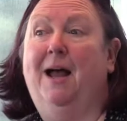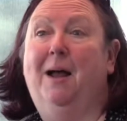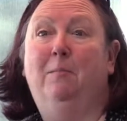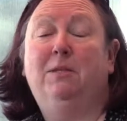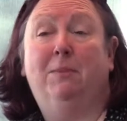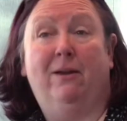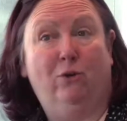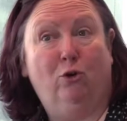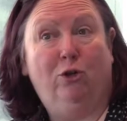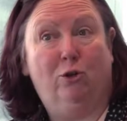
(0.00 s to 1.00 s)
It's a bit of
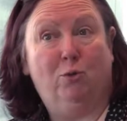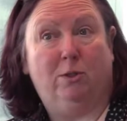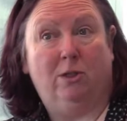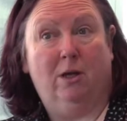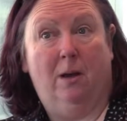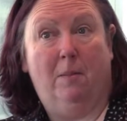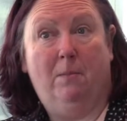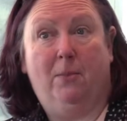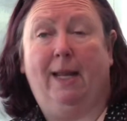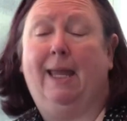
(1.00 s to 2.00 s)
an unusual
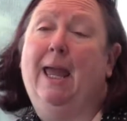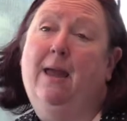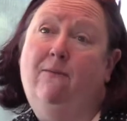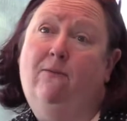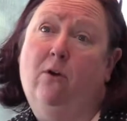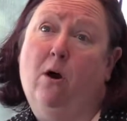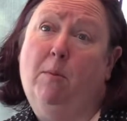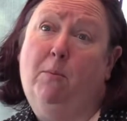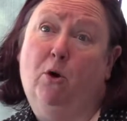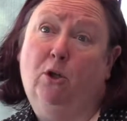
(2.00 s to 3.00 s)
term, but it came from
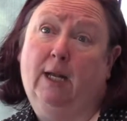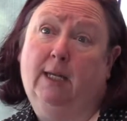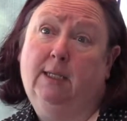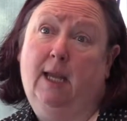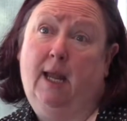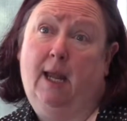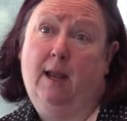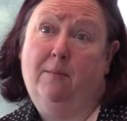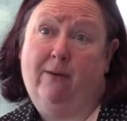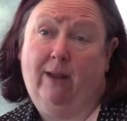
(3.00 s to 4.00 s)
a project
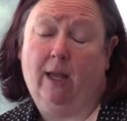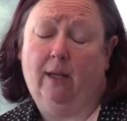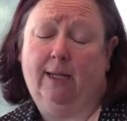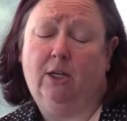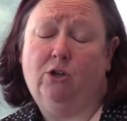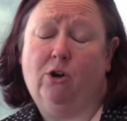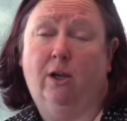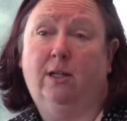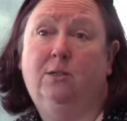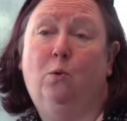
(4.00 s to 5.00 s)
in America, in
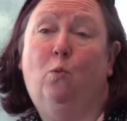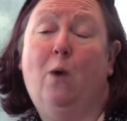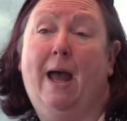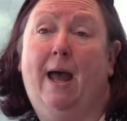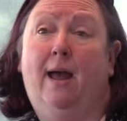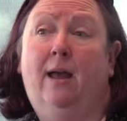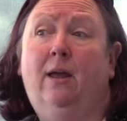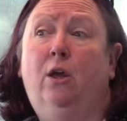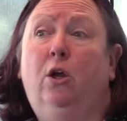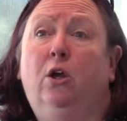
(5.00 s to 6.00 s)
Detroit, where